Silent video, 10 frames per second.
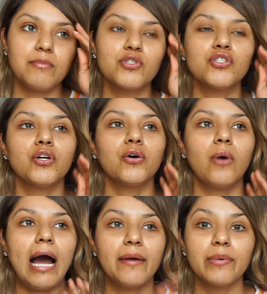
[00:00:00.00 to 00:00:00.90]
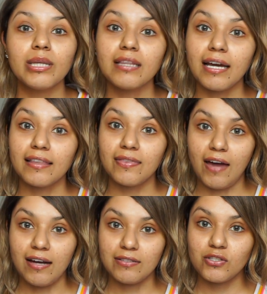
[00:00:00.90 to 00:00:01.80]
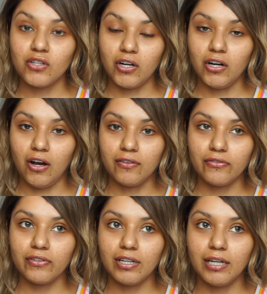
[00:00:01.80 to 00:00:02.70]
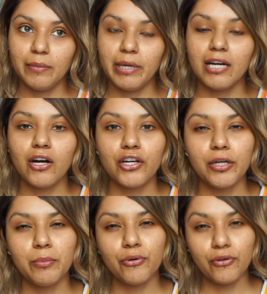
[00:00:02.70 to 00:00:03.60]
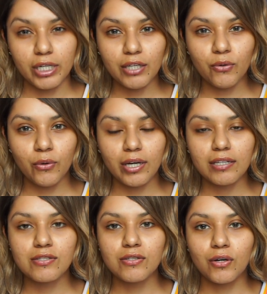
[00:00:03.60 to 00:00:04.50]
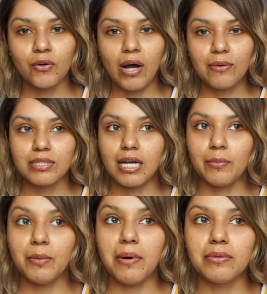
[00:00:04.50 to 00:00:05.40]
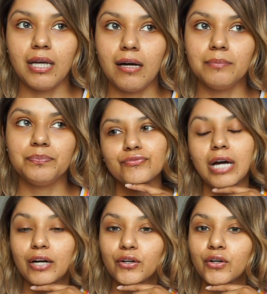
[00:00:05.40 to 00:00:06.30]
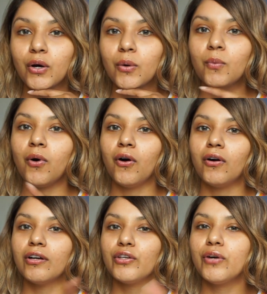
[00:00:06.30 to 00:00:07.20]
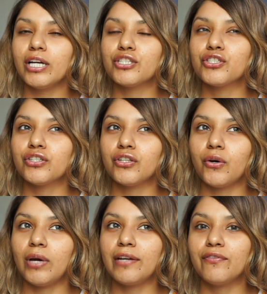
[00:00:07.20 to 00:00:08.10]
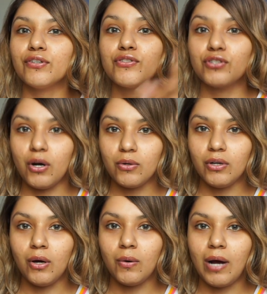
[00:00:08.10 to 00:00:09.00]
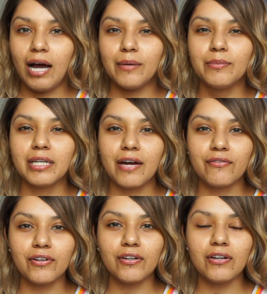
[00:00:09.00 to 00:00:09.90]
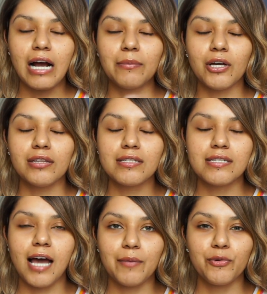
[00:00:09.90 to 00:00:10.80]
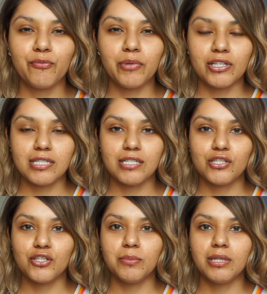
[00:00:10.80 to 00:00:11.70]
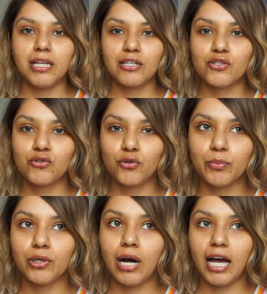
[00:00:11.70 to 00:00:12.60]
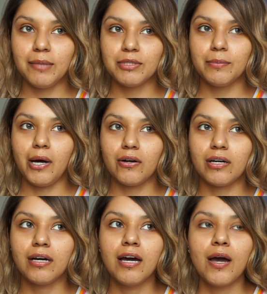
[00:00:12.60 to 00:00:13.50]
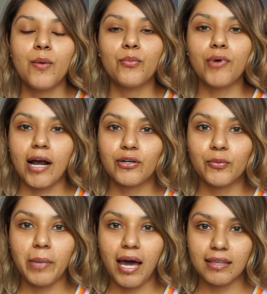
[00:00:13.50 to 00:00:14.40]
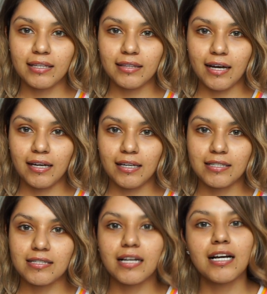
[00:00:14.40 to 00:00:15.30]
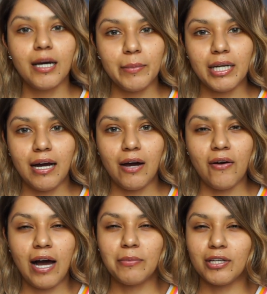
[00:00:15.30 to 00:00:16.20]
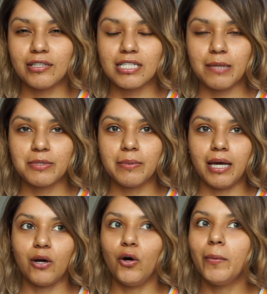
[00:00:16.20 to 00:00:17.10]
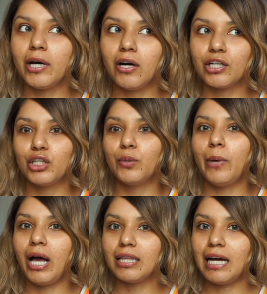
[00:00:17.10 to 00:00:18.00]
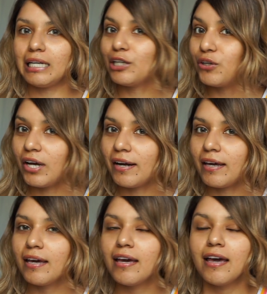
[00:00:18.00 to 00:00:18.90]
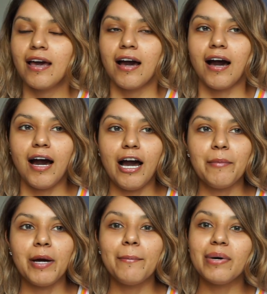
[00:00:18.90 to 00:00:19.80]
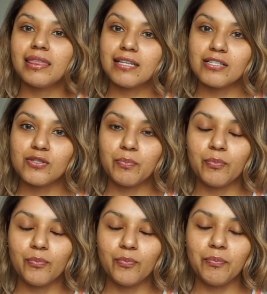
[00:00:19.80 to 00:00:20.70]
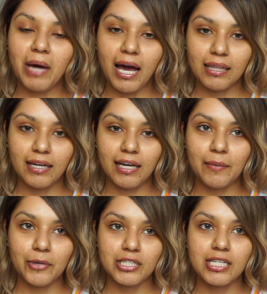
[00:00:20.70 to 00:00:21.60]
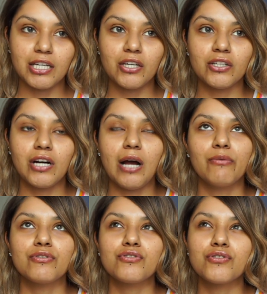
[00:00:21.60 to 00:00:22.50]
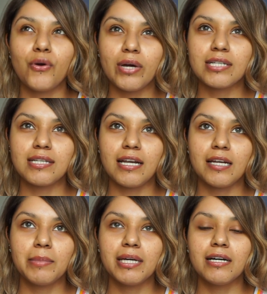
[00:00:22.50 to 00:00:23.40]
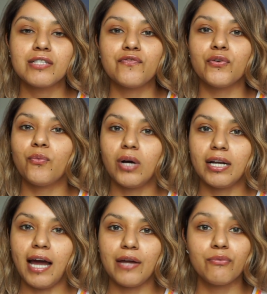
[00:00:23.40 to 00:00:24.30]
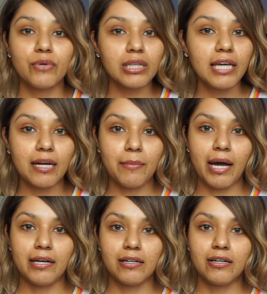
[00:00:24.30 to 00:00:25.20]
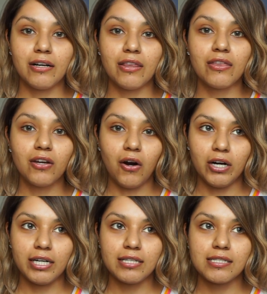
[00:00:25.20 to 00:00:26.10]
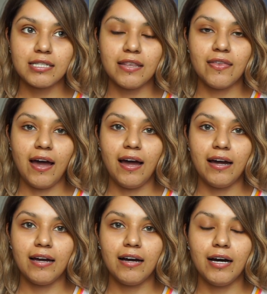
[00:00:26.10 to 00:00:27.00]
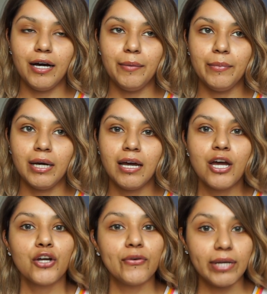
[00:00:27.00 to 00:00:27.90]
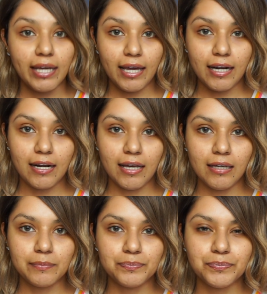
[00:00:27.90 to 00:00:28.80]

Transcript: So I really liked that starting off. It got here pretty quick, so I was happy about that. I don't know, well, you guys should know, and if you don't know, I'm not the type of person to be like super hyped about a brand new palette that is coming out. I'm not the type to be like, oh my god, a new palette, I need to get it. But this palette in particular, I was so excited because, for one, I really admire the artist that created it.